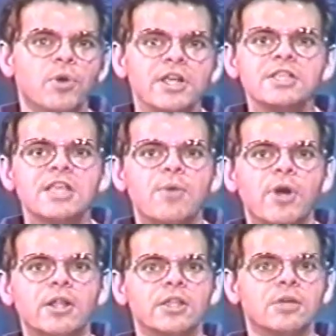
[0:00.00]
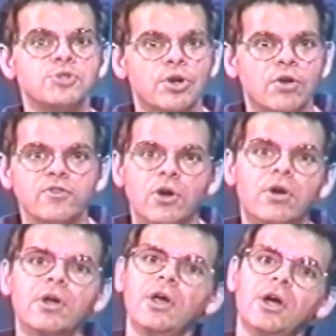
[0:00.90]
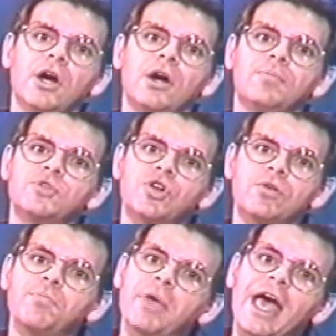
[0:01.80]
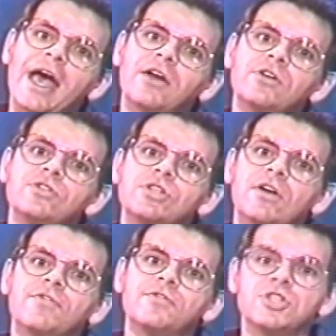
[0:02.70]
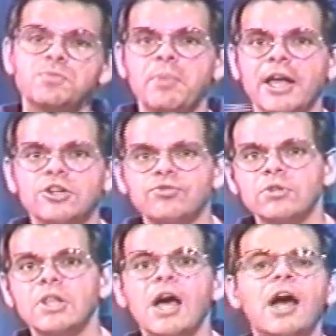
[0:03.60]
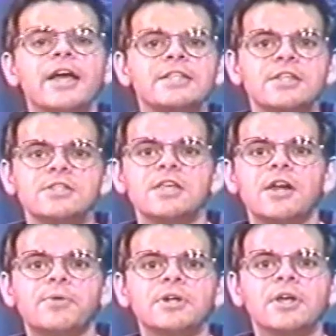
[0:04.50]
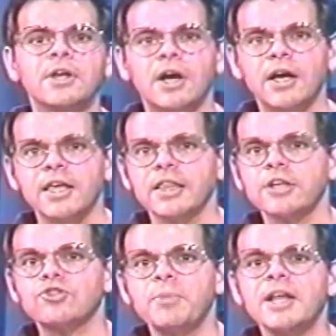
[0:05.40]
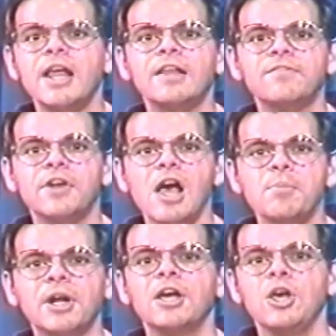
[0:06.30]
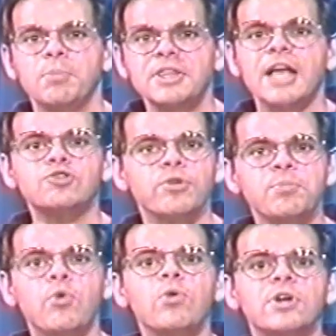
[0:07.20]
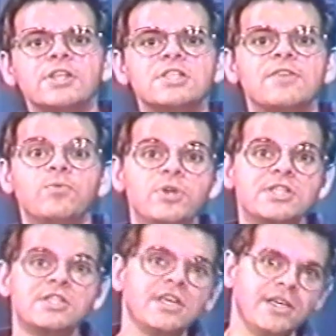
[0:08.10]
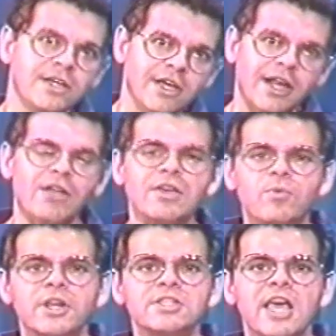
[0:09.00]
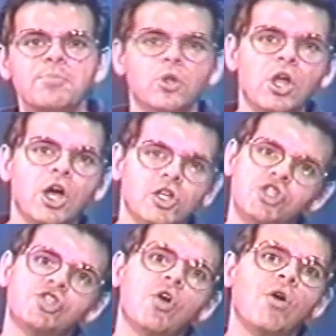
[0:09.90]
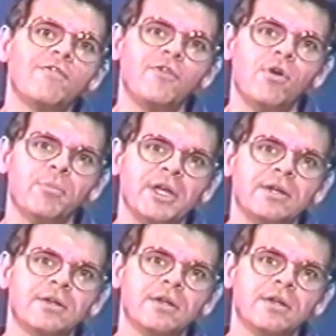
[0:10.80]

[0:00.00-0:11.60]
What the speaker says: What is directly observed are certain patterns of spectral lines, etc., electromagnetic phenomena. But that's reported as if we see, and I'll give one example, a star forming.